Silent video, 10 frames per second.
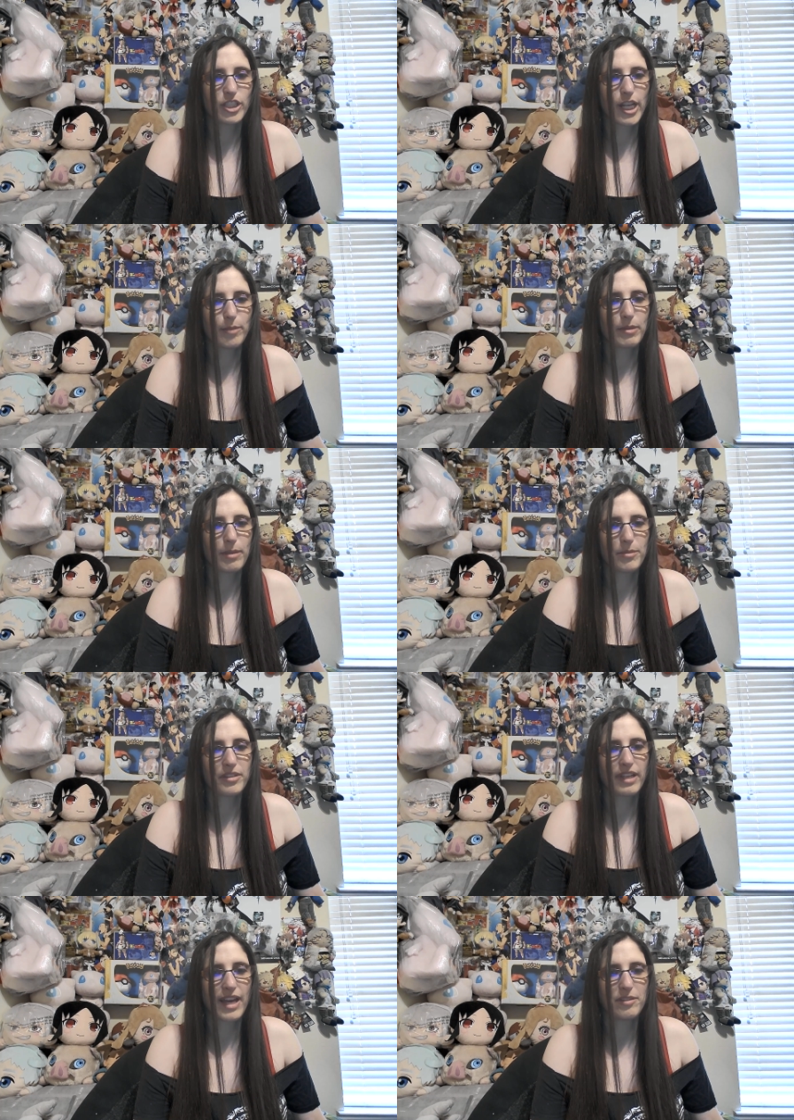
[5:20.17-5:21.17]
a lot of people
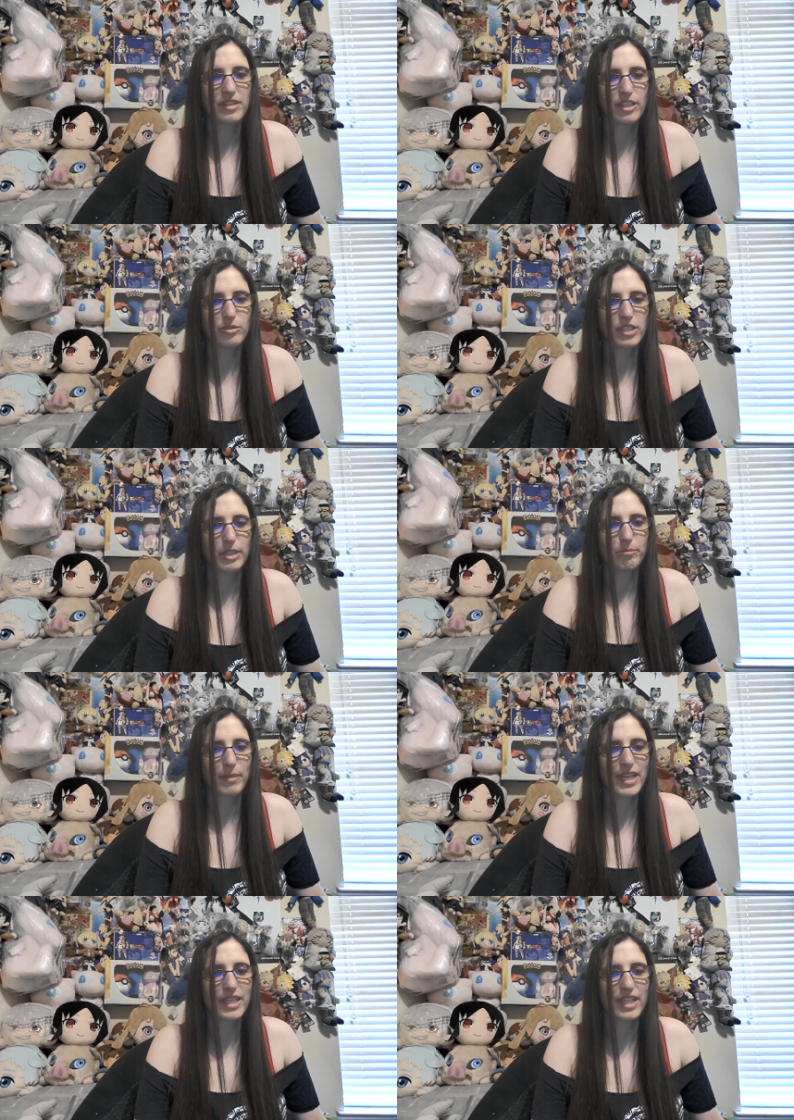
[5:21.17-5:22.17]
out there who didn't
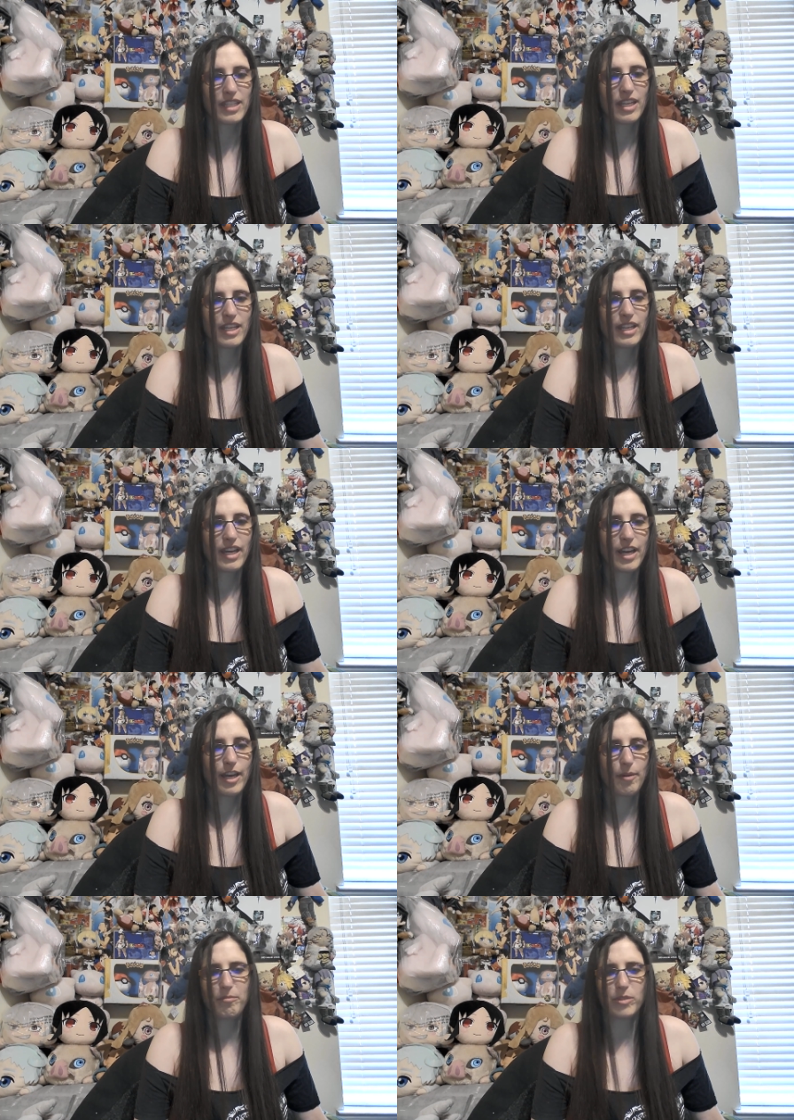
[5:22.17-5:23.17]
make it.
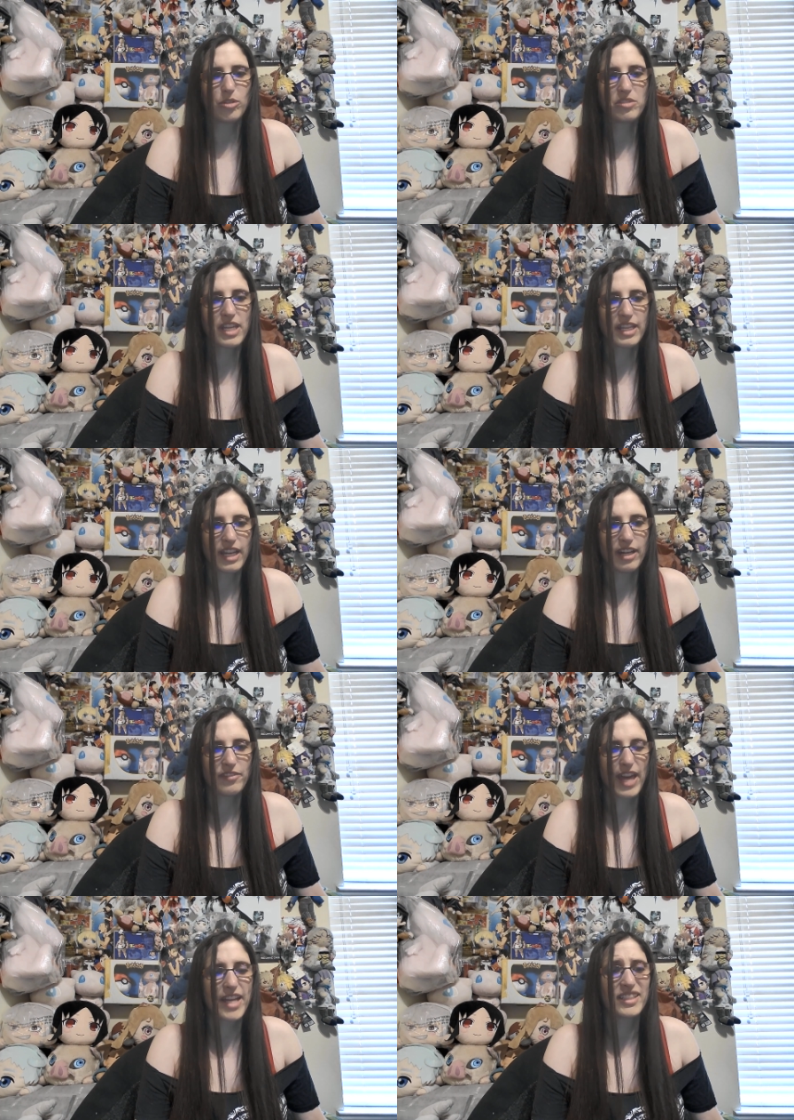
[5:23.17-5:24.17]
Um, you take care of
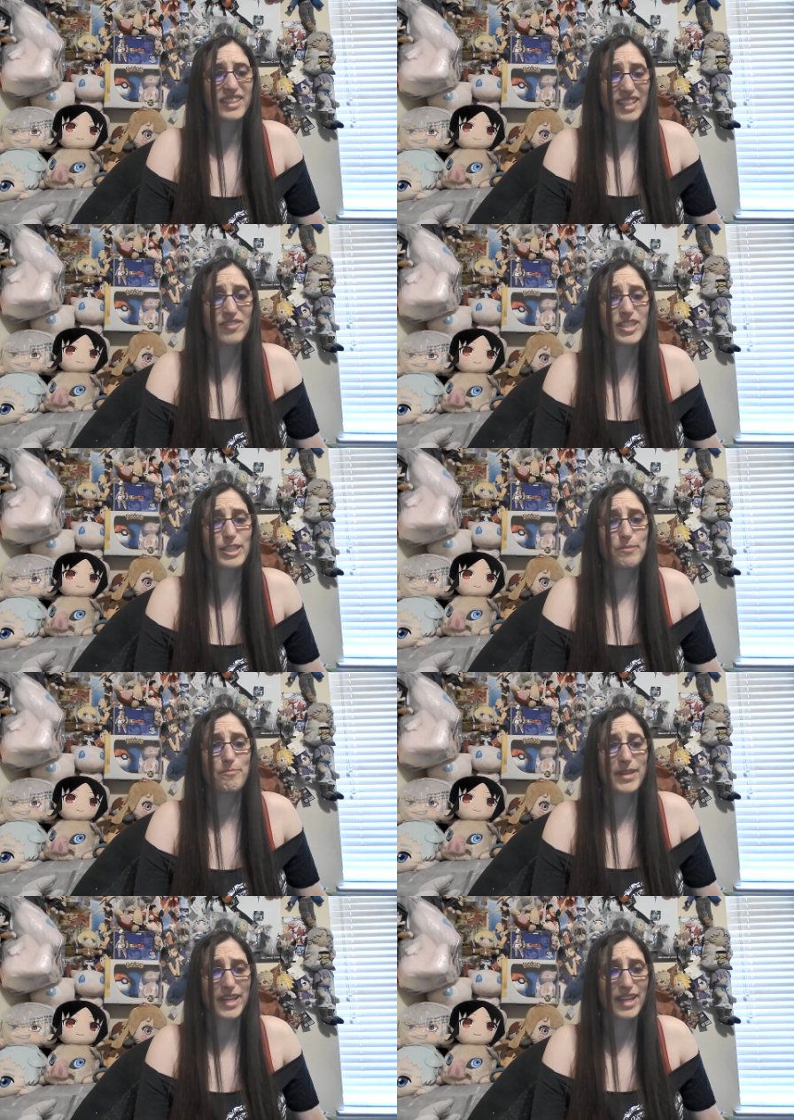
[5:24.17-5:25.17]
that. Leave this to
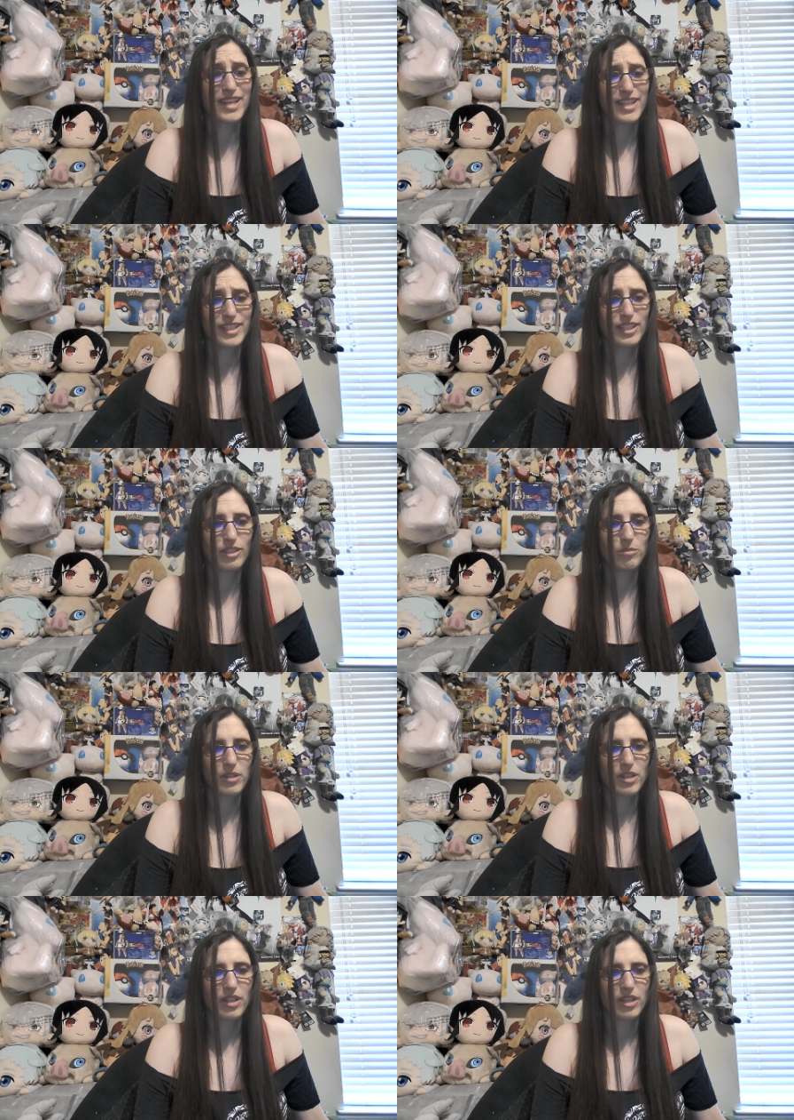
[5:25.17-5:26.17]
me. You,
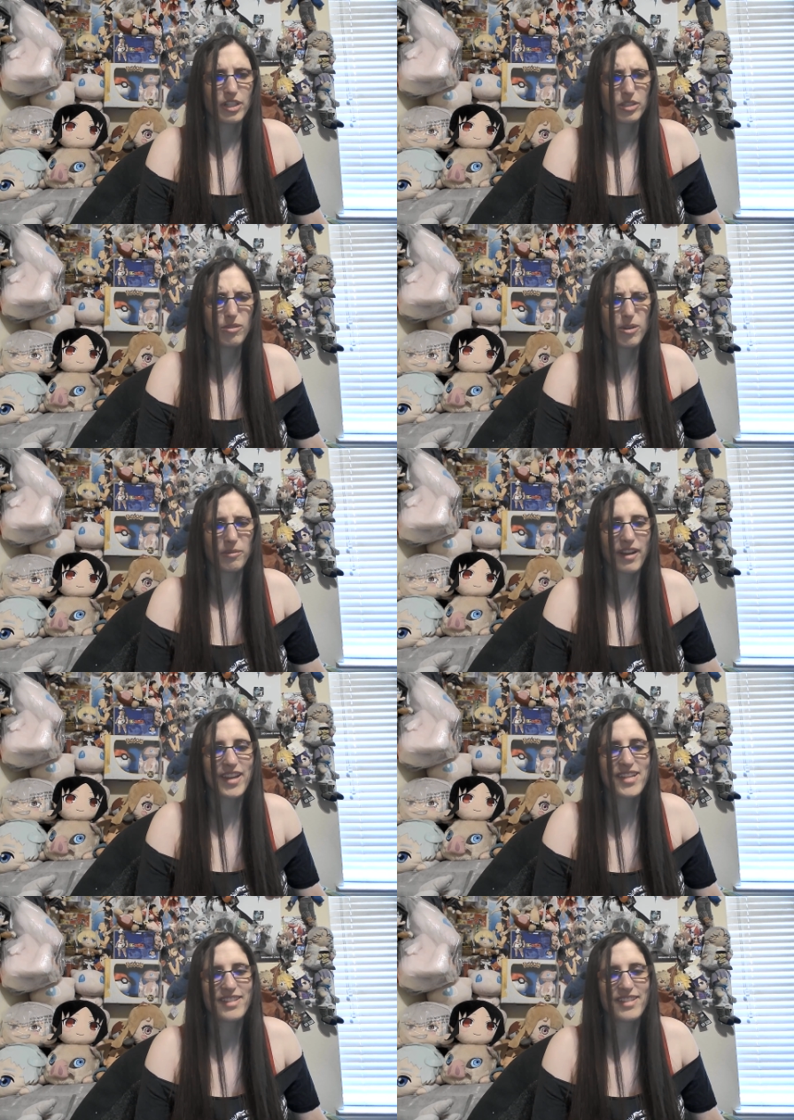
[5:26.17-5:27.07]
you all right?